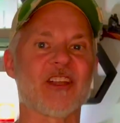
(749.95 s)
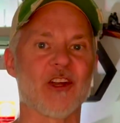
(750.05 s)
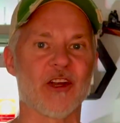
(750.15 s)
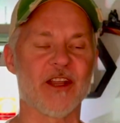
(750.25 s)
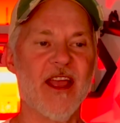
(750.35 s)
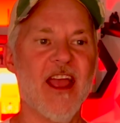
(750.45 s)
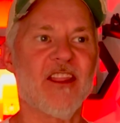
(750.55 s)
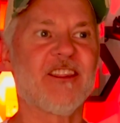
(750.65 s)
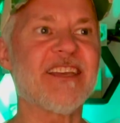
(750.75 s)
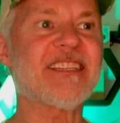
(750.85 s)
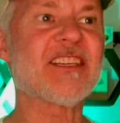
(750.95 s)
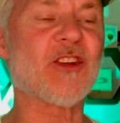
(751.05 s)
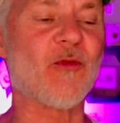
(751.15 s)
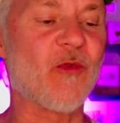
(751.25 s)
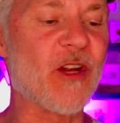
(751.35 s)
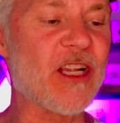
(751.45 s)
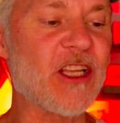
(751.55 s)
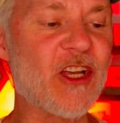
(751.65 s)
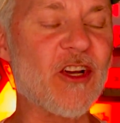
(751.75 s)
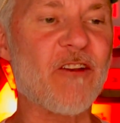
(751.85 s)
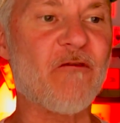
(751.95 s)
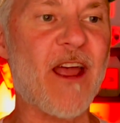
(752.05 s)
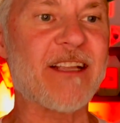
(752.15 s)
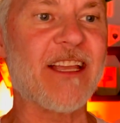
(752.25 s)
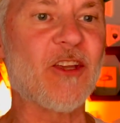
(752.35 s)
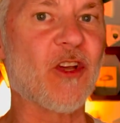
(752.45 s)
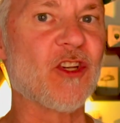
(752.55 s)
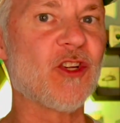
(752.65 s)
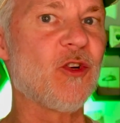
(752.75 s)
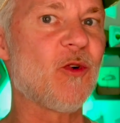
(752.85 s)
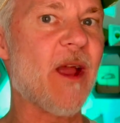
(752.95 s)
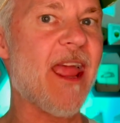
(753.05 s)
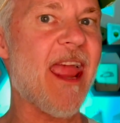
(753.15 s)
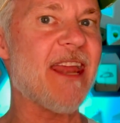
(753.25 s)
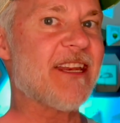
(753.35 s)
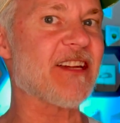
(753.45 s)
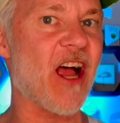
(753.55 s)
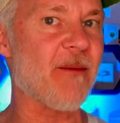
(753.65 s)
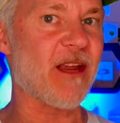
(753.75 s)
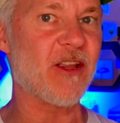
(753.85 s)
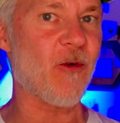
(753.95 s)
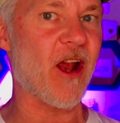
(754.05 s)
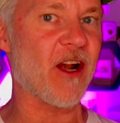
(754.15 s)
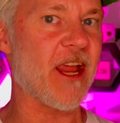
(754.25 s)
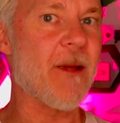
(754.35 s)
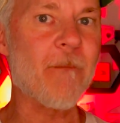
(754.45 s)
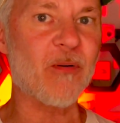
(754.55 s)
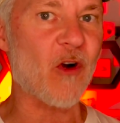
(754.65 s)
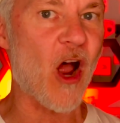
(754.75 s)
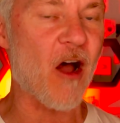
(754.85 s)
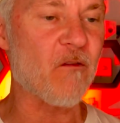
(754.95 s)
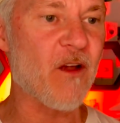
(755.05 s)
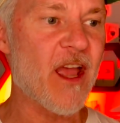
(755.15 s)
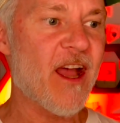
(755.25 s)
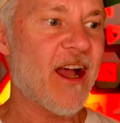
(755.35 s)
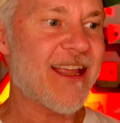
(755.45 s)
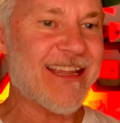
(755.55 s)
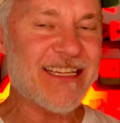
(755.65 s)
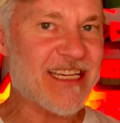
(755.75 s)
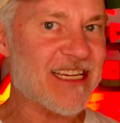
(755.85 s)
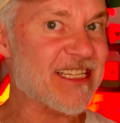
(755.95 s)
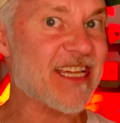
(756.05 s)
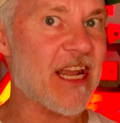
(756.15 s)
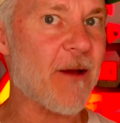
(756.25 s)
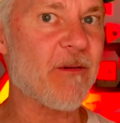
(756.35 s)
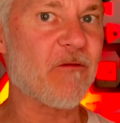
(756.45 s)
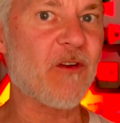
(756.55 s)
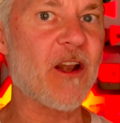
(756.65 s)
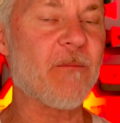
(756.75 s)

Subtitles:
good. This is a really good effect that you can do anytime, anywhere, improv, easy to set up in front of